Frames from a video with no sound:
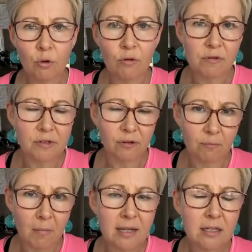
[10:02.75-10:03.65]
to move
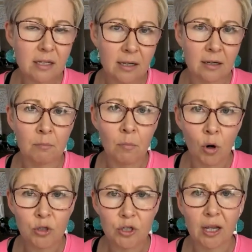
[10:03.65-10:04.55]
yourself mentally and
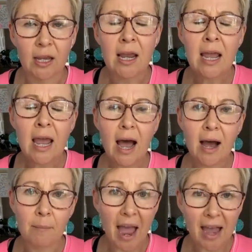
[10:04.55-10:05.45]
emotionally
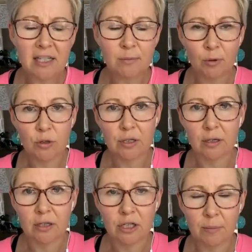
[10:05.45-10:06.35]
and
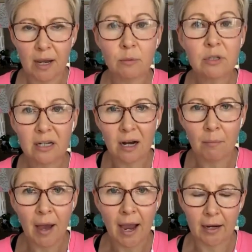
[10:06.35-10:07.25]
spiritually to be able to
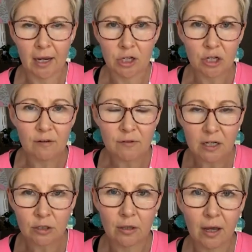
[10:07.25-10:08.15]
come back and shift
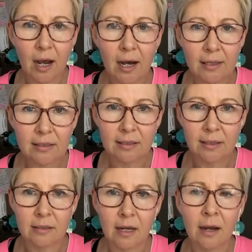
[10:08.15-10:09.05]
into the heart
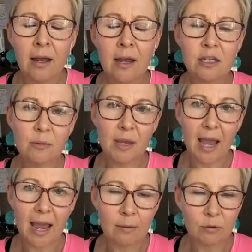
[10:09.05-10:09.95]
center, to be
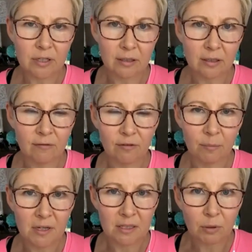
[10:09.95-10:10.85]
able to live
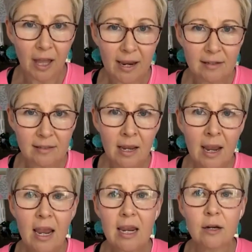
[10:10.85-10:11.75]
from this place
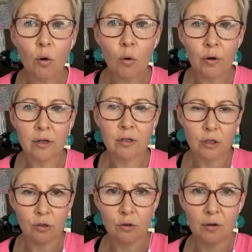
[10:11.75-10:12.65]
in order
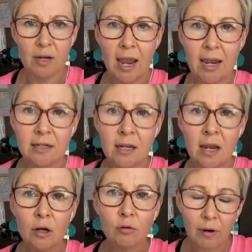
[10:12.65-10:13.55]
to create
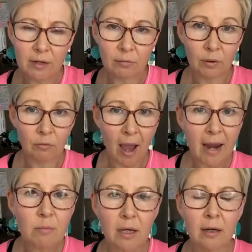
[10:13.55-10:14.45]
greater
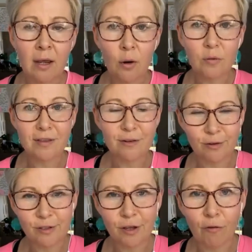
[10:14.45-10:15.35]
alignment within
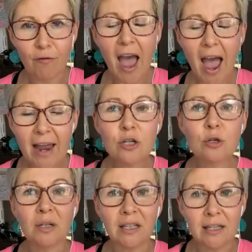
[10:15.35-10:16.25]
yourself and
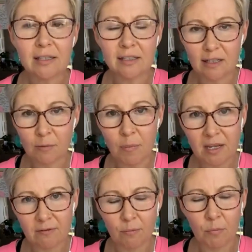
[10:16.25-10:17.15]
to elicit the
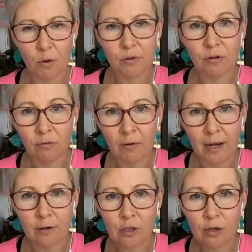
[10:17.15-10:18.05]
best from those
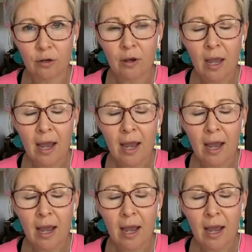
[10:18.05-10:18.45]
around you.